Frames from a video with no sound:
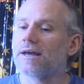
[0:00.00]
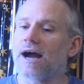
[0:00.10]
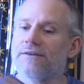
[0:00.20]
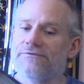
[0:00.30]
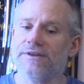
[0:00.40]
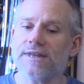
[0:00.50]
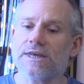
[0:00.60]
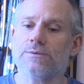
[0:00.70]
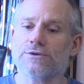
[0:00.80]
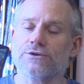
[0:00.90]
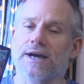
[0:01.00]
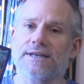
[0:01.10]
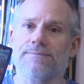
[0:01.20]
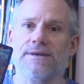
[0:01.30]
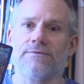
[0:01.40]
I feel like you were trying
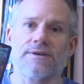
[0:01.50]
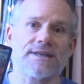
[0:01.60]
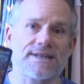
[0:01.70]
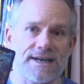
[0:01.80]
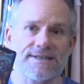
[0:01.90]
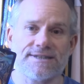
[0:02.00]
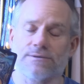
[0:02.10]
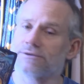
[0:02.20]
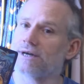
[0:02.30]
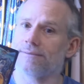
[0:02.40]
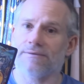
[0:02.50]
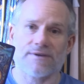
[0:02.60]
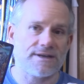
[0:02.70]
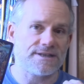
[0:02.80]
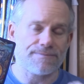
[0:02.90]
to be really nice. You were trying to be
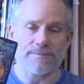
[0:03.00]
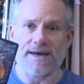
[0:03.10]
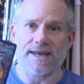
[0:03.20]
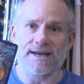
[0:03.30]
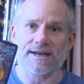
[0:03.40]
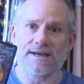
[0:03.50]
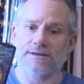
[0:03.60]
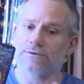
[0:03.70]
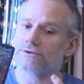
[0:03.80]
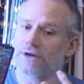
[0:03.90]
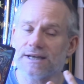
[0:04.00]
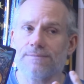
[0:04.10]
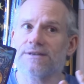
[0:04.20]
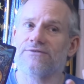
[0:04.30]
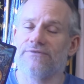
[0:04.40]
very diplomatic. You were trying to
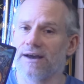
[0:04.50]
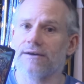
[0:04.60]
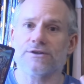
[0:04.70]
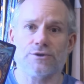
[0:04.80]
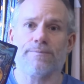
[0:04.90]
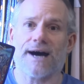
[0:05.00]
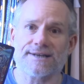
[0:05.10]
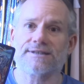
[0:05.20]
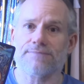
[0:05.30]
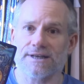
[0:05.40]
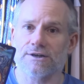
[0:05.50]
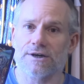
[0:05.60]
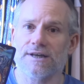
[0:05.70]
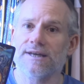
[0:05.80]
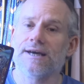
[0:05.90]
be as fair as you possibly
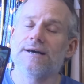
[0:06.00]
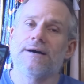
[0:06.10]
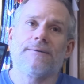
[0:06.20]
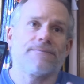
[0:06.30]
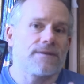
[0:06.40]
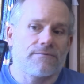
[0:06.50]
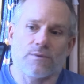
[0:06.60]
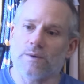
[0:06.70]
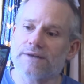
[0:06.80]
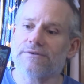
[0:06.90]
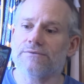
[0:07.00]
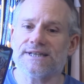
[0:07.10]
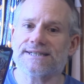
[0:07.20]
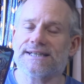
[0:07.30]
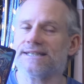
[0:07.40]
could for whatever
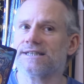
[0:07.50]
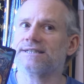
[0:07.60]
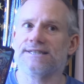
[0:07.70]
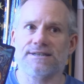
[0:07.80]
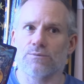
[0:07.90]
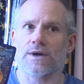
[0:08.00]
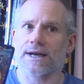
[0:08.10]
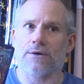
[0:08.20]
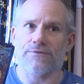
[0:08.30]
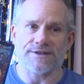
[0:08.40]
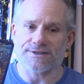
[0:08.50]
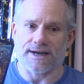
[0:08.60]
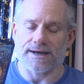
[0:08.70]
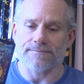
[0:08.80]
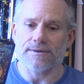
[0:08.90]
reason, it just didn't work out this
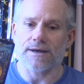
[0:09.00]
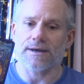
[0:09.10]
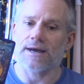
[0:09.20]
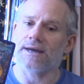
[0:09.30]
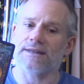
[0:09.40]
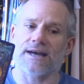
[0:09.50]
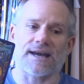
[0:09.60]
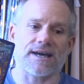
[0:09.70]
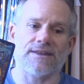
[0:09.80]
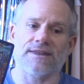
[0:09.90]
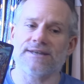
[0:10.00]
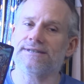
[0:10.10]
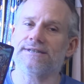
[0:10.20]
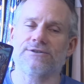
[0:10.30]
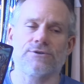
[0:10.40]
time. And like, this
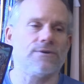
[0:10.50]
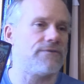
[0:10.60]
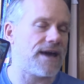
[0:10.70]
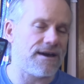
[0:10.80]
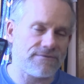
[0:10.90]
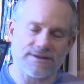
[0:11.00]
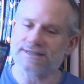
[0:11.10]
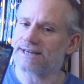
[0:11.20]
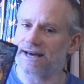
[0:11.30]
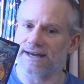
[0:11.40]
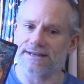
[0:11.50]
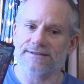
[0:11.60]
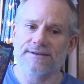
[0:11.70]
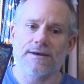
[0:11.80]
is true of every sign,